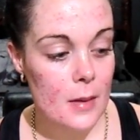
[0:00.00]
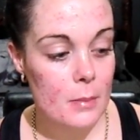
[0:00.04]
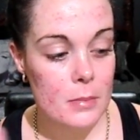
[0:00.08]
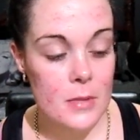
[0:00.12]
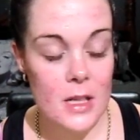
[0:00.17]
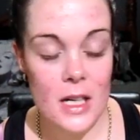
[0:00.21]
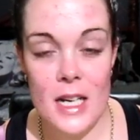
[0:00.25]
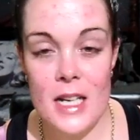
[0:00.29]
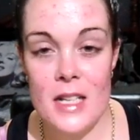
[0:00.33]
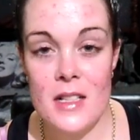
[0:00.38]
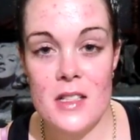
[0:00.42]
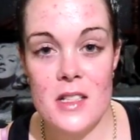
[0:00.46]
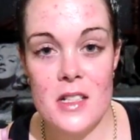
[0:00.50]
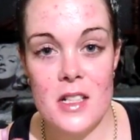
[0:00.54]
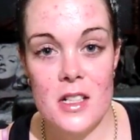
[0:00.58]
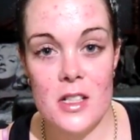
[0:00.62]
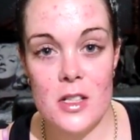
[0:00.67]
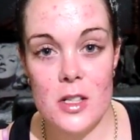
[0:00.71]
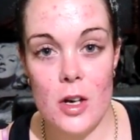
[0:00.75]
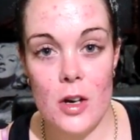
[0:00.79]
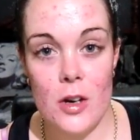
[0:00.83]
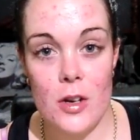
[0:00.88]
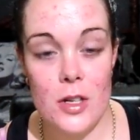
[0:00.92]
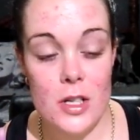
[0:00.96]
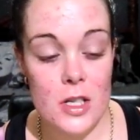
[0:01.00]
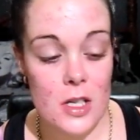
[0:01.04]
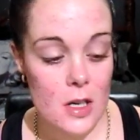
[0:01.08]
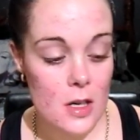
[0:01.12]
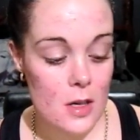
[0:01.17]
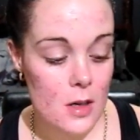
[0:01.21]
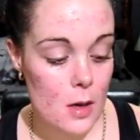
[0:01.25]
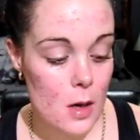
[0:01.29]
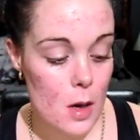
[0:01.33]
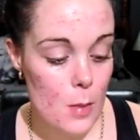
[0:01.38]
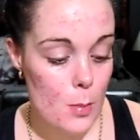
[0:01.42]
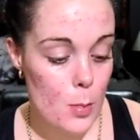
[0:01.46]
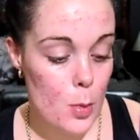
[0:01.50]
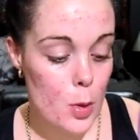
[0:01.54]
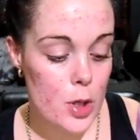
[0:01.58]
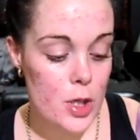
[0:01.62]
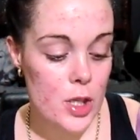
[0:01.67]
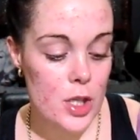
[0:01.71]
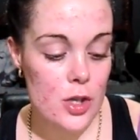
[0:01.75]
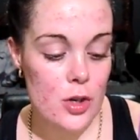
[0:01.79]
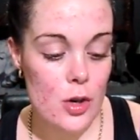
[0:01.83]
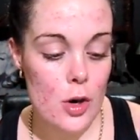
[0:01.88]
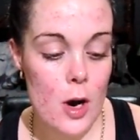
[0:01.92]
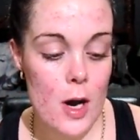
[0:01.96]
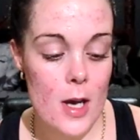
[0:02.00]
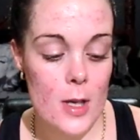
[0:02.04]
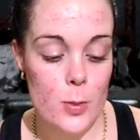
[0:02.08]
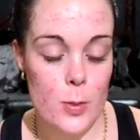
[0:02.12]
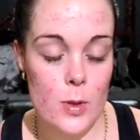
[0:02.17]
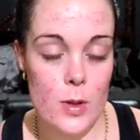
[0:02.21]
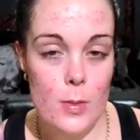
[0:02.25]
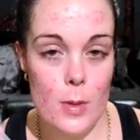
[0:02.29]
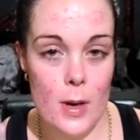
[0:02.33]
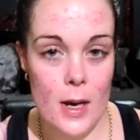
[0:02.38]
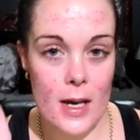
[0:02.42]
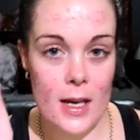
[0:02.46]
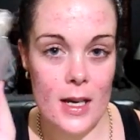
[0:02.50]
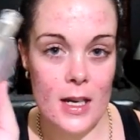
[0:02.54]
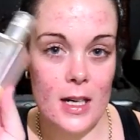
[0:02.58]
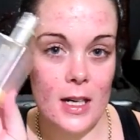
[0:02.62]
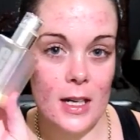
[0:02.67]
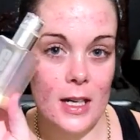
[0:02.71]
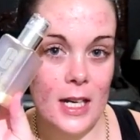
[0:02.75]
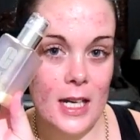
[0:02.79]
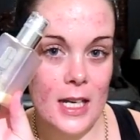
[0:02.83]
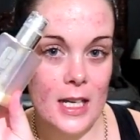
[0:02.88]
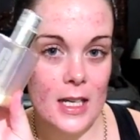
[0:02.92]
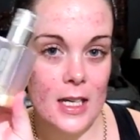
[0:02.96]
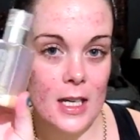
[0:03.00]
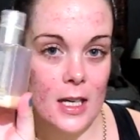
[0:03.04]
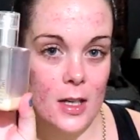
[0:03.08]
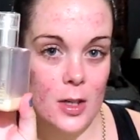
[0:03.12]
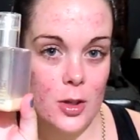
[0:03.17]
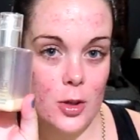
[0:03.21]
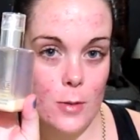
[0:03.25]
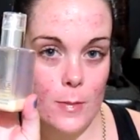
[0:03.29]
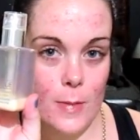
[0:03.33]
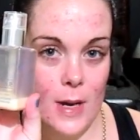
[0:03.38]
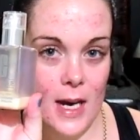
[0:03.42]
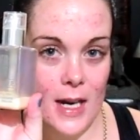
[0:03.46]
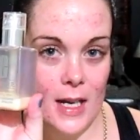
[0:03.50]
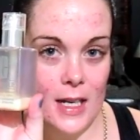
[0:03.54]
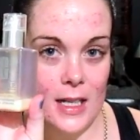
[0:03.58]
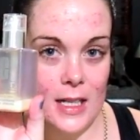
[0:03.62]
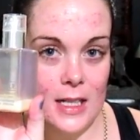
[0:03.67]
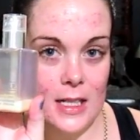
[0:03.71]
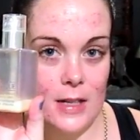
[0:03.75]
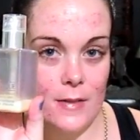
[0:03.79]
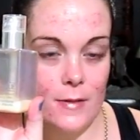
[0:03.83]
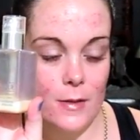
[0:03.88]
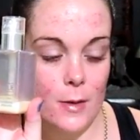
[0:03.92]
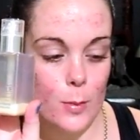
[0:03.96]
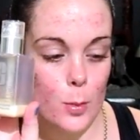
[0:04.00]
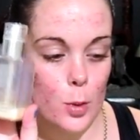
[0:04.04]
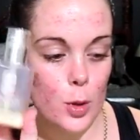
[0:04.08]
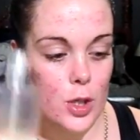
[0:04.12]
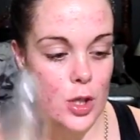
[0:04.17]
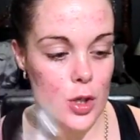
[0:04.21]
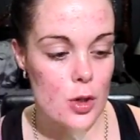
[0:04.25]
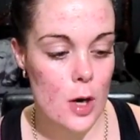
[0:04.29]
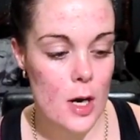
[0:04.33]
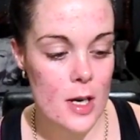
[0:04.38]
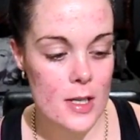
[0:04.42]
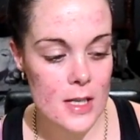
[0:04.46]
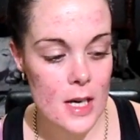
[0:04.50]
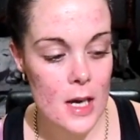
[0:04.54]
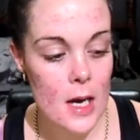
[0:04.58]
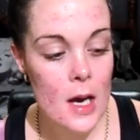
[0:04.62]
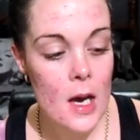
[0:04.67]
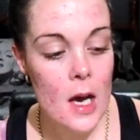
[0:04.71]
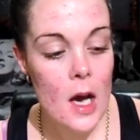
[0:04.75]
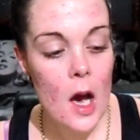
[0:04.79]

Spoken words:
cleansed and toned and moisturised with my Clinique Dramatically Different moisturiser.